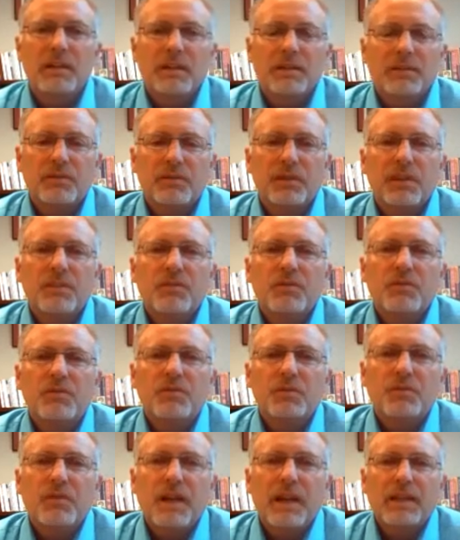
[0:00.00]
give you
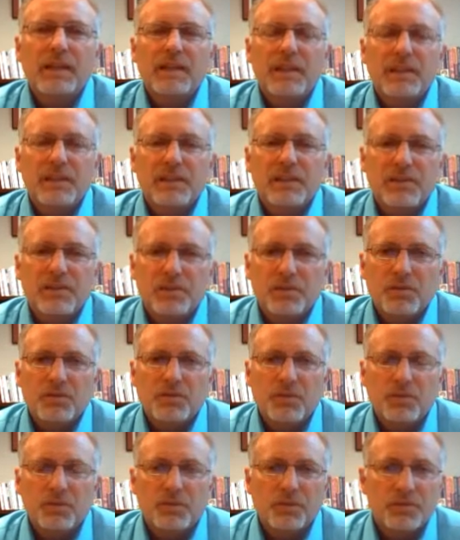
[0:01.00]
new ideas and new
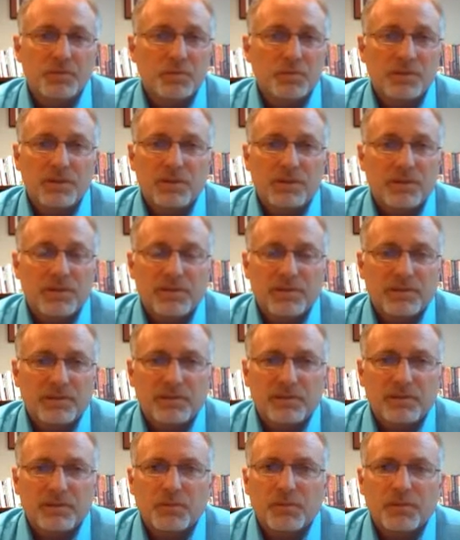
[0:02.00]
tools, which
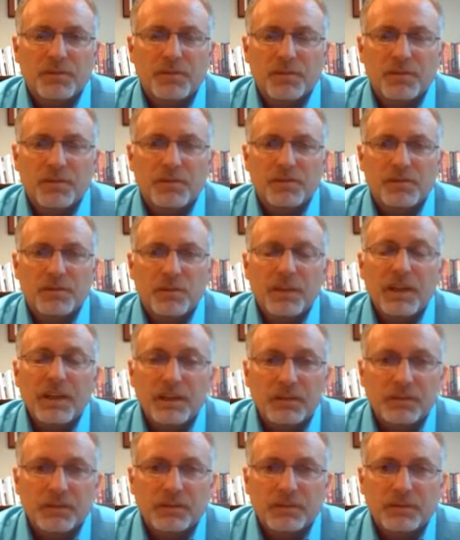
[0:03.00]
is
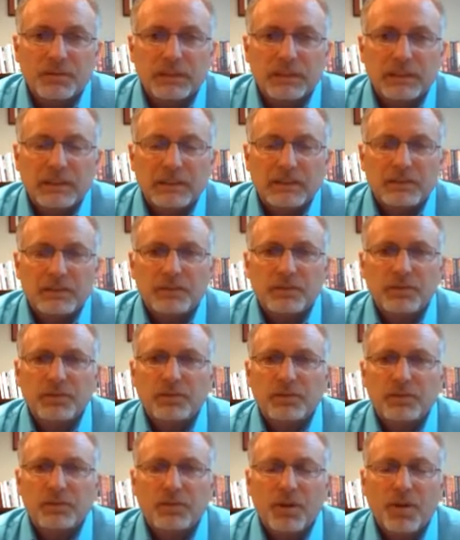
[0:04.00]
critical
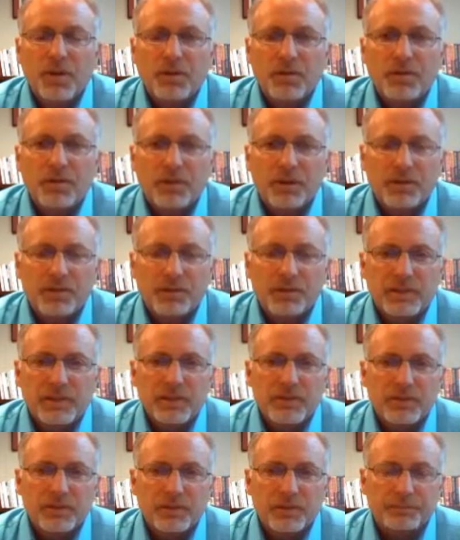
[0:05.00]
to growth of a
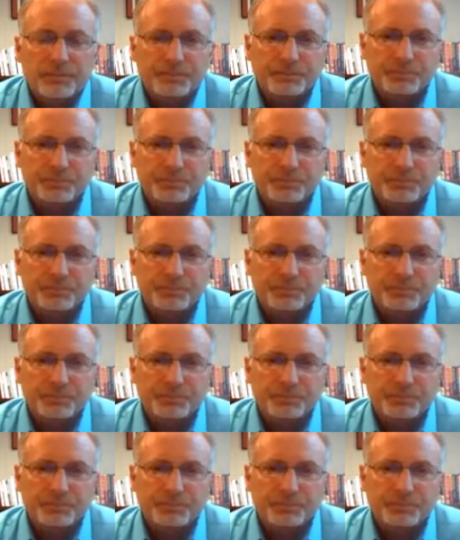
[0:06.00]
teacher.